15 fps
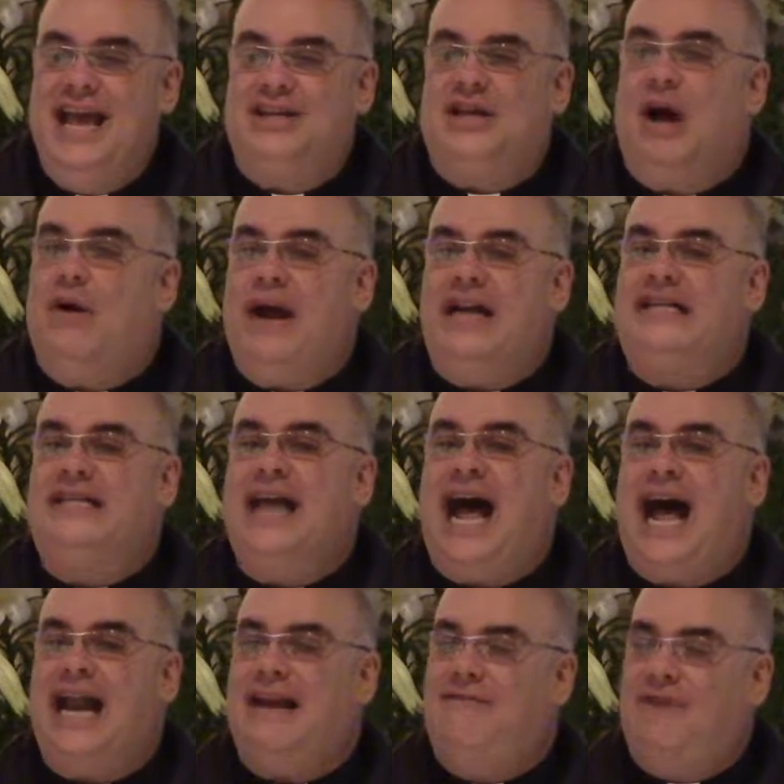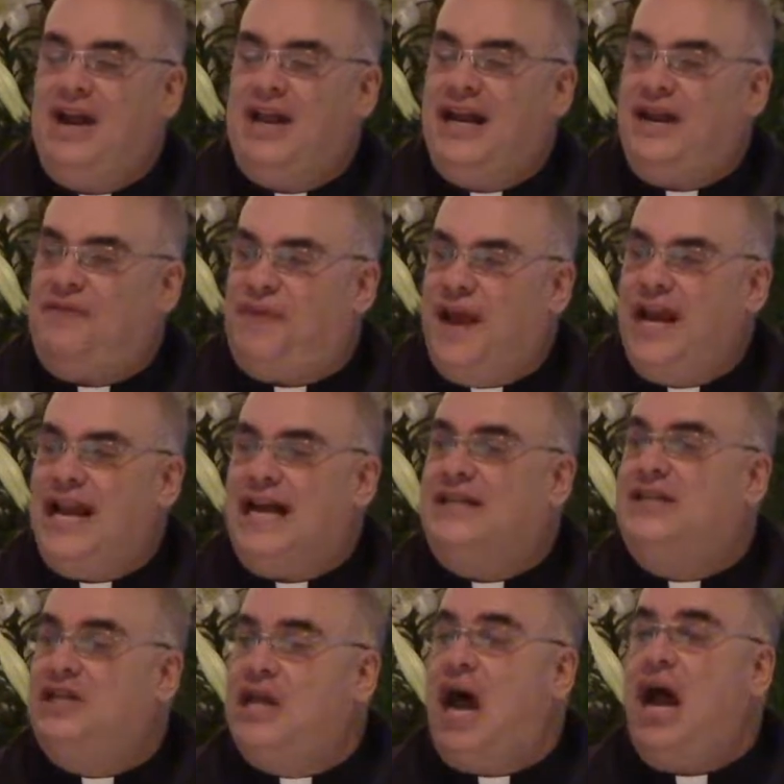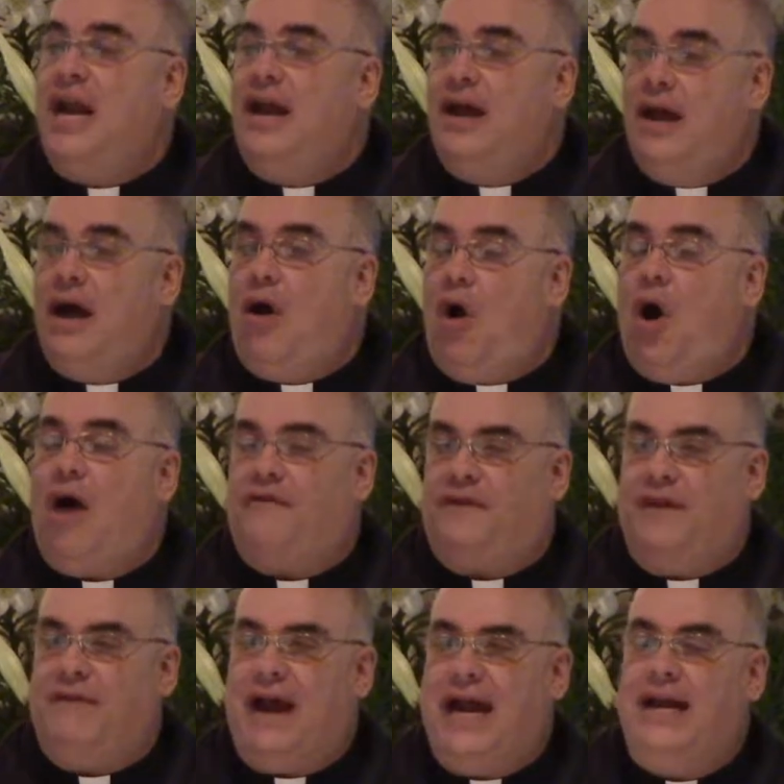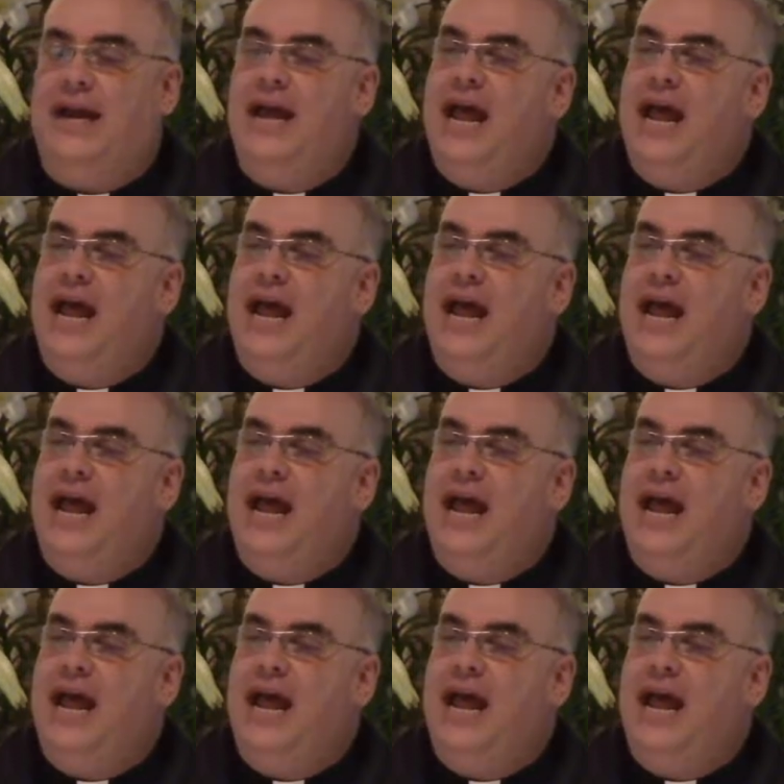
so it's not really a thing that's done often, right?